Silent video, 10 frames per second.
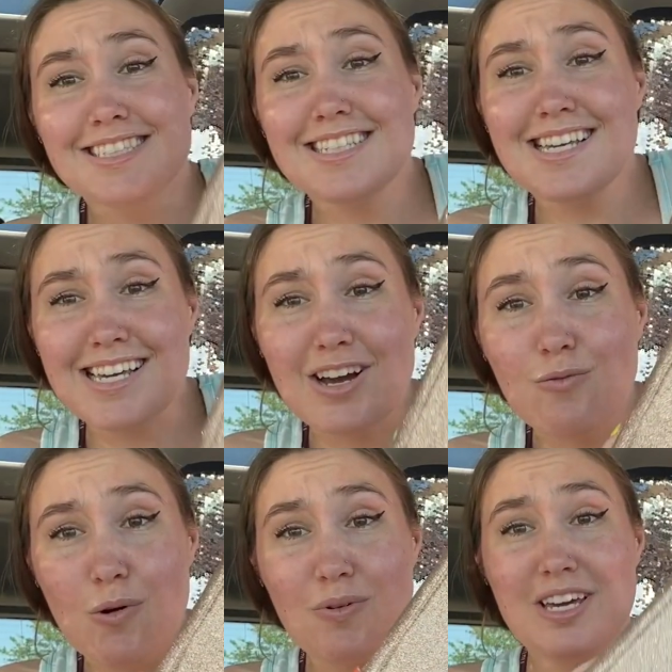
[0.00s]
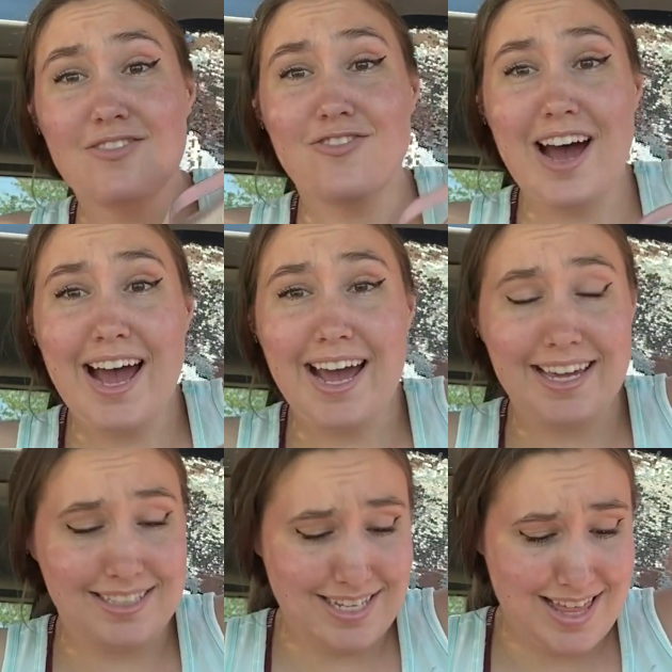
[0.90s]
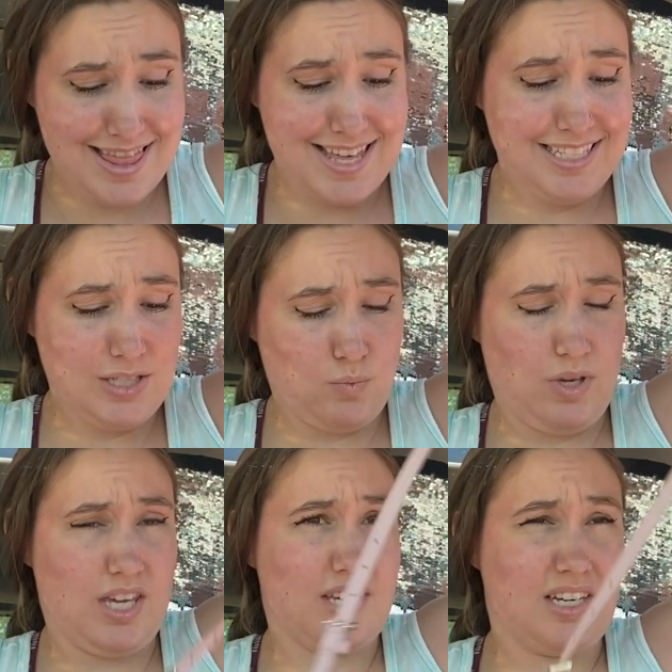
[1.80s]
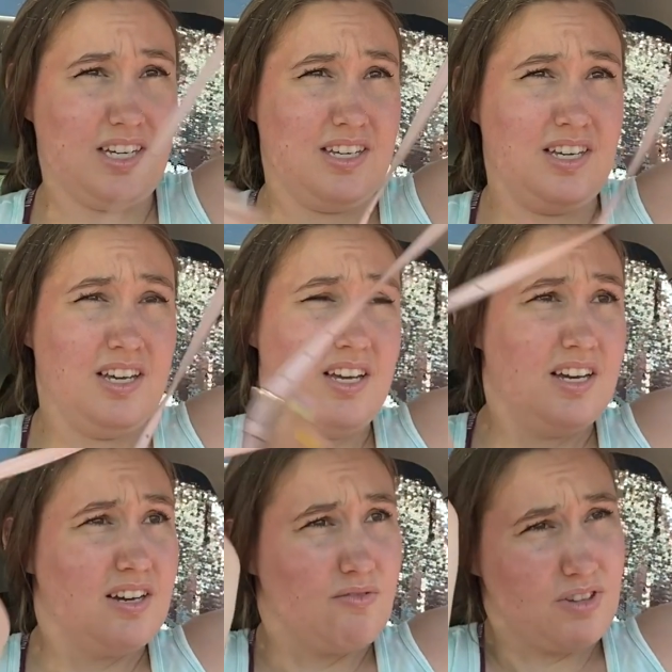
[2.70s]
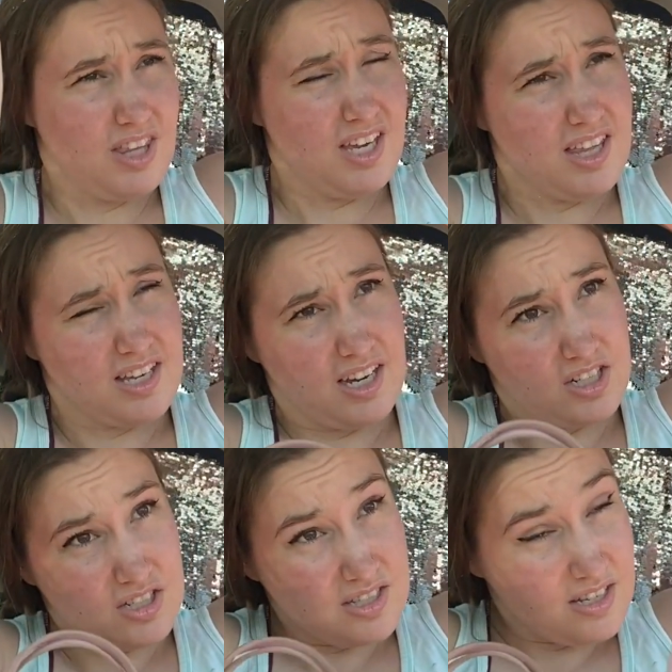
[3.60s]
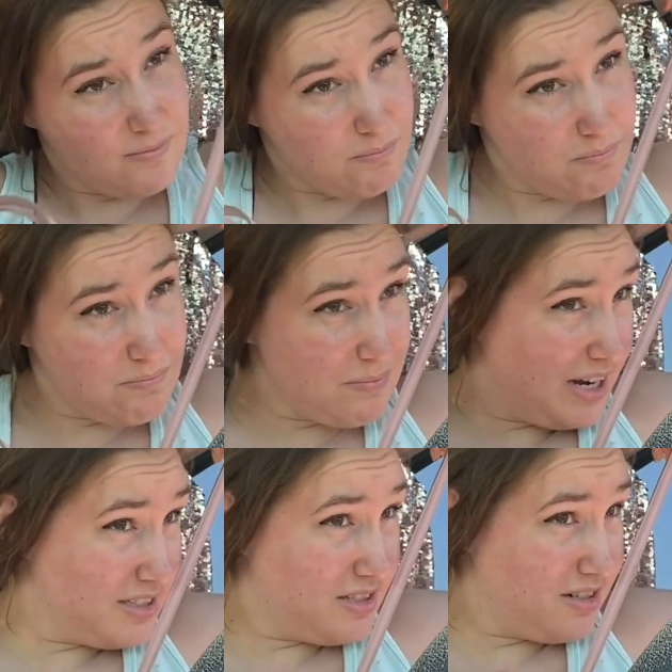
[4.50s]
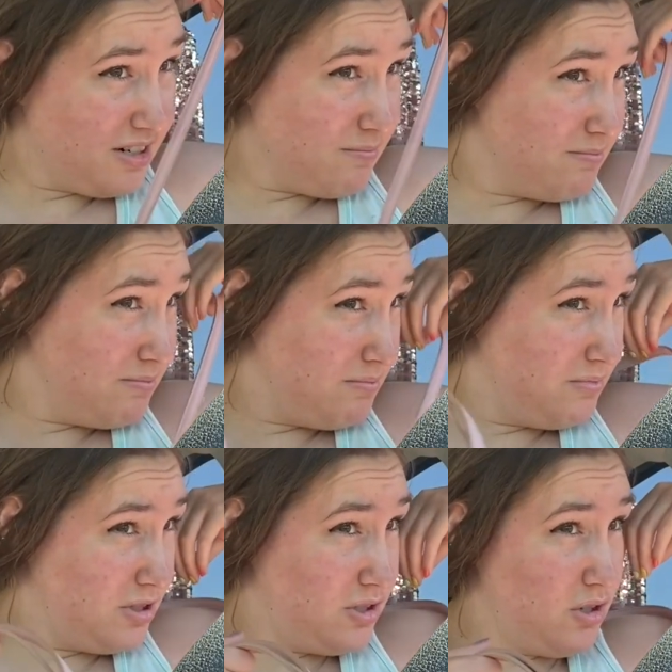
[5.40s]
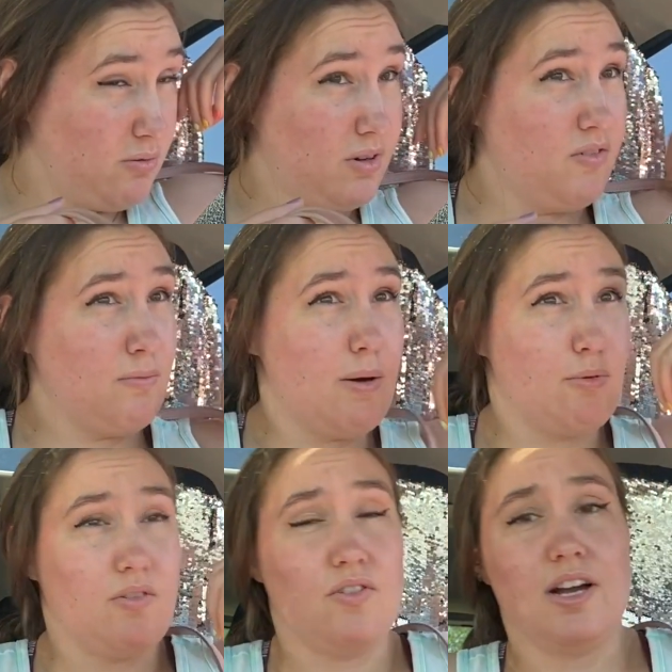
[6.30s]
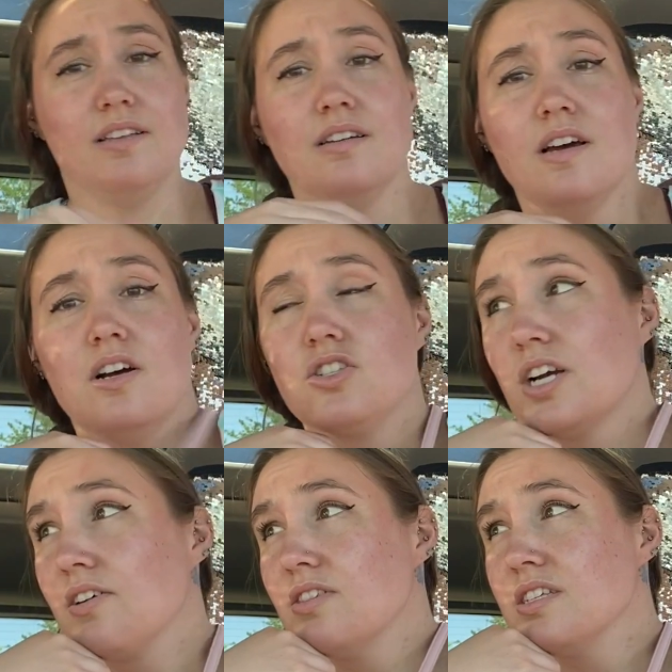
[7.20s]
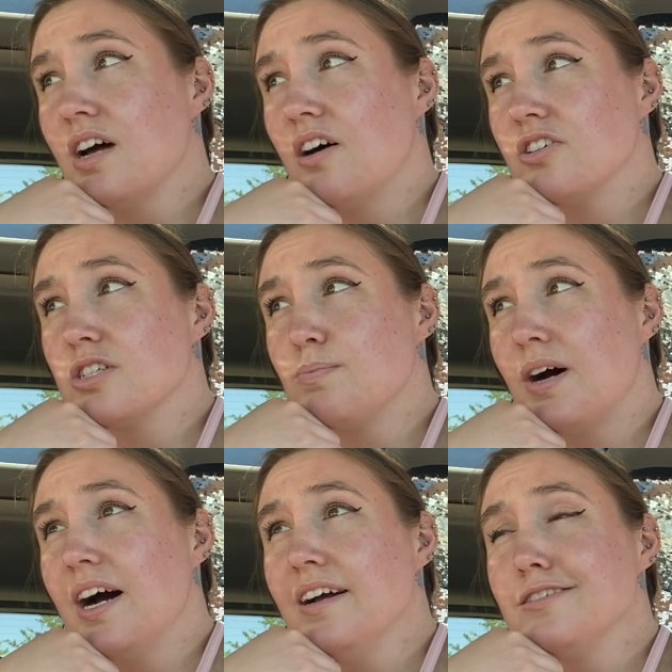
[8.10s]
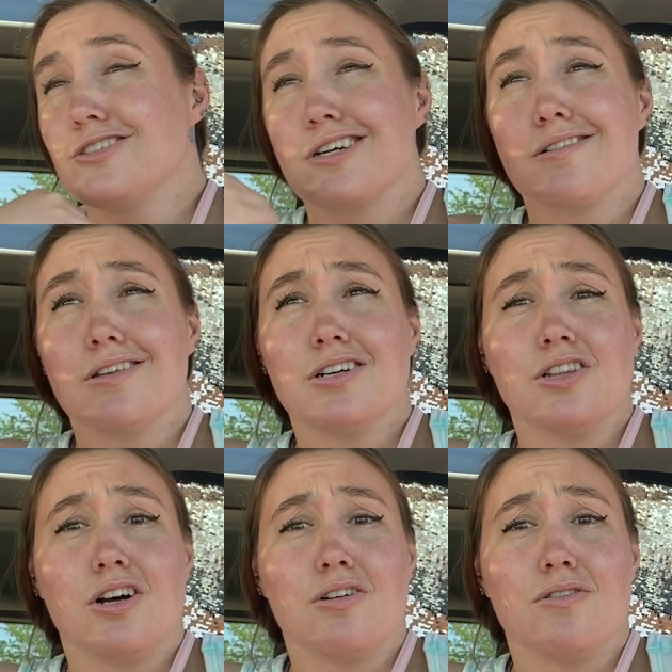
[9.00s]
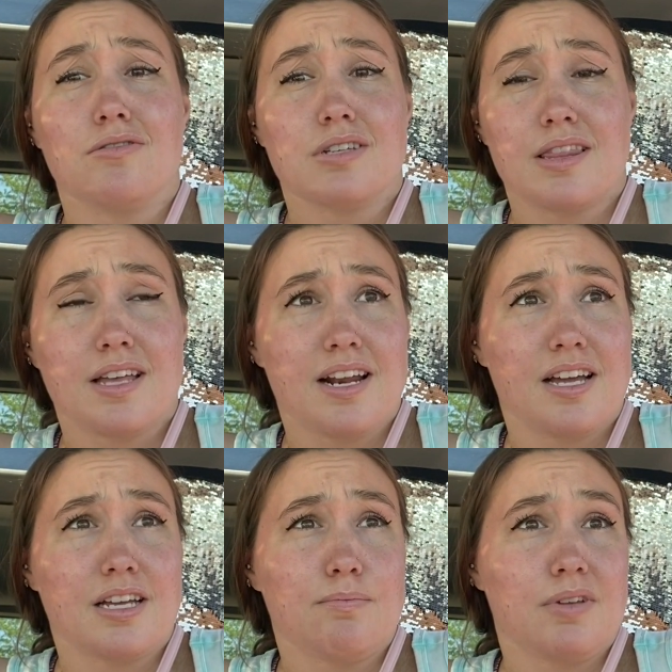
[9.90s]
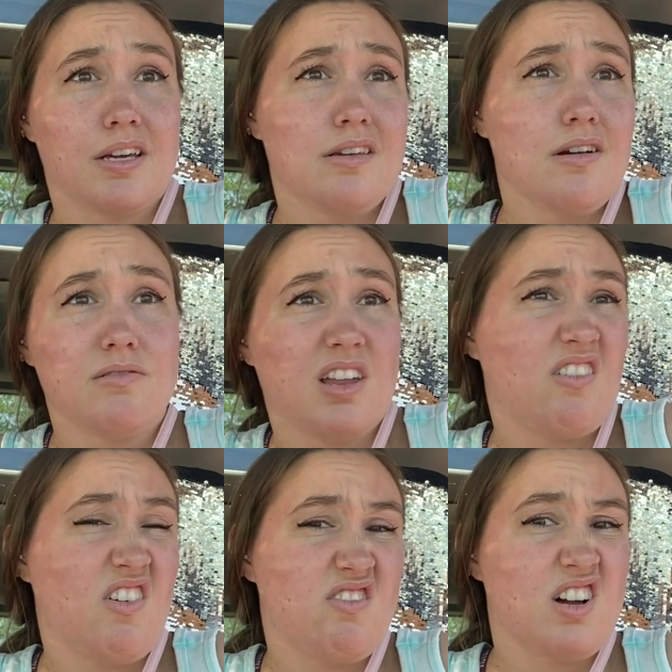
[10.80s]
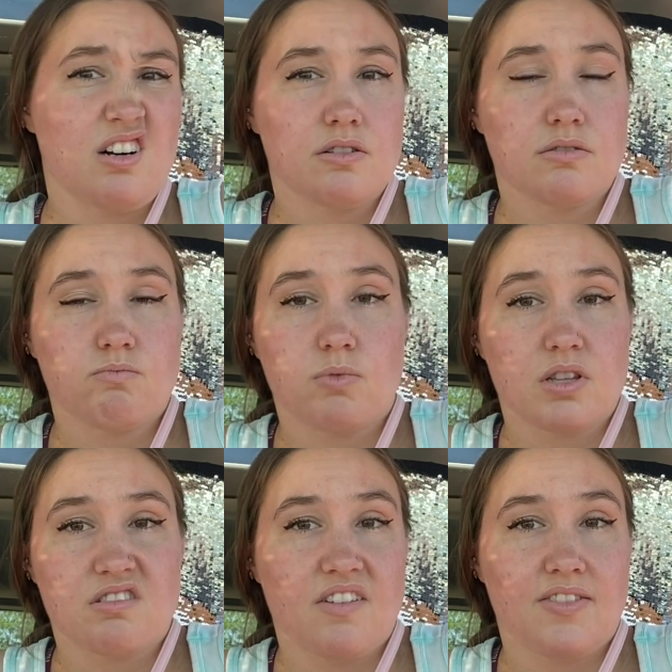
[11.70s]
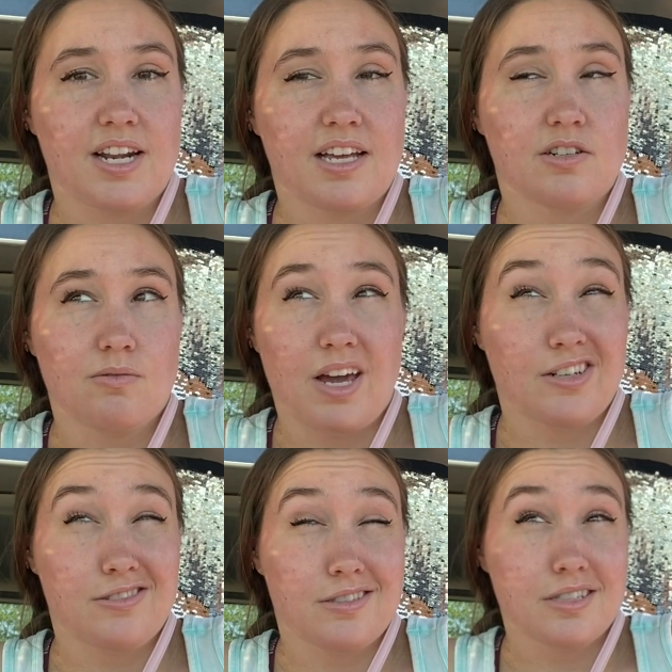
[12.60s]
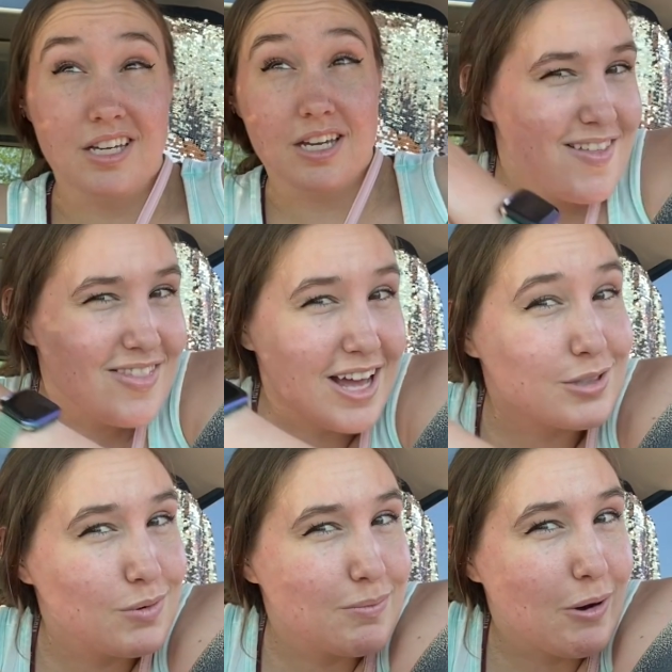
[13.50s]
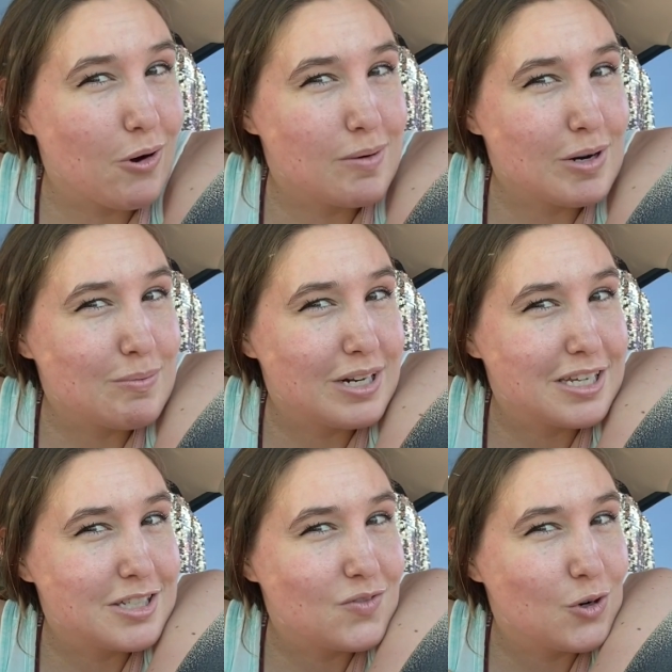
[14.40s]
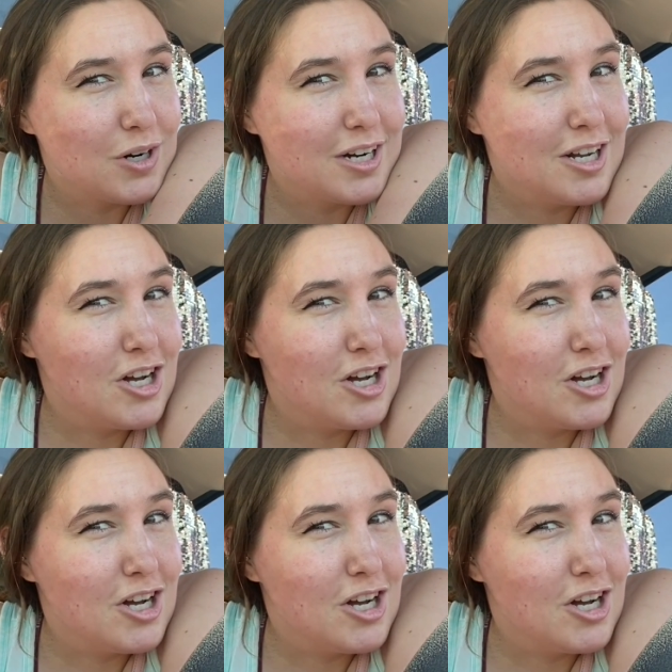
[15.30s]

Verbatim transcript: See what we can find this week. Really, I think I just need Monster and soda for my boyfriend. Check out the dollar spot, check out the clothes, and then end up like, you know, with like fifty dollars worth of stuff that I don't actually need. That's what my Walmart money is for.